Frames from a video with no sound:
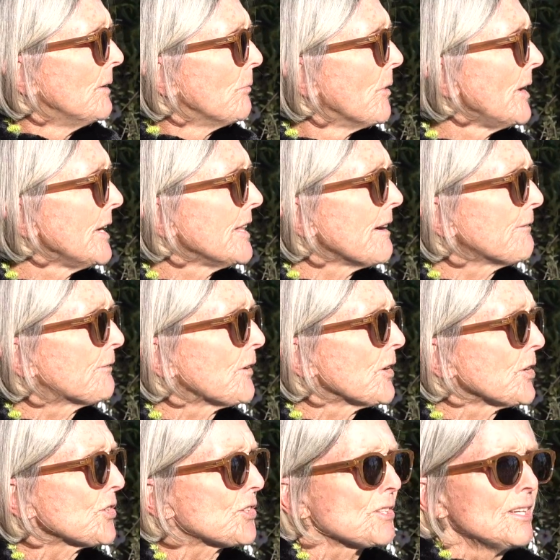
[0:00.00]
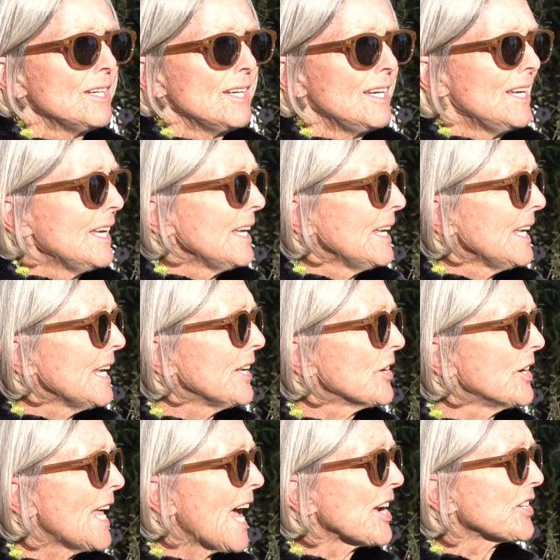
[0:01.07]
one of the first
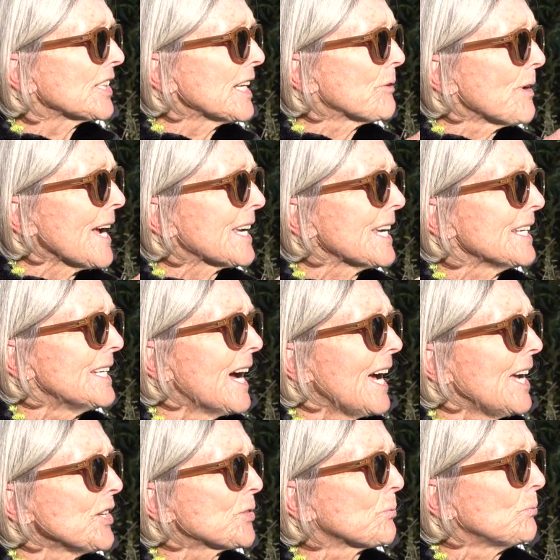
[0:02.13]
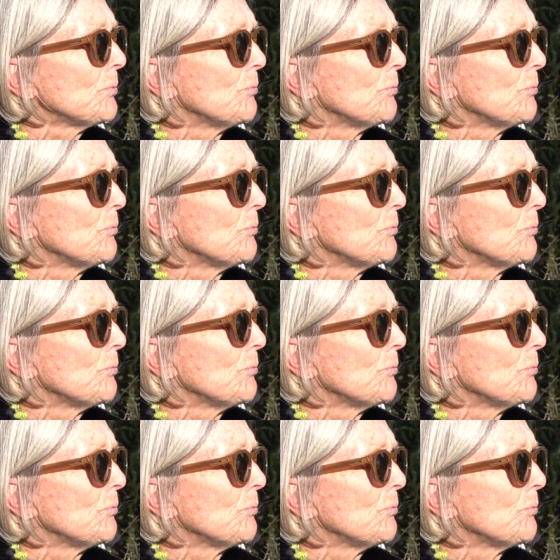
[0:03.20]
internationally recognized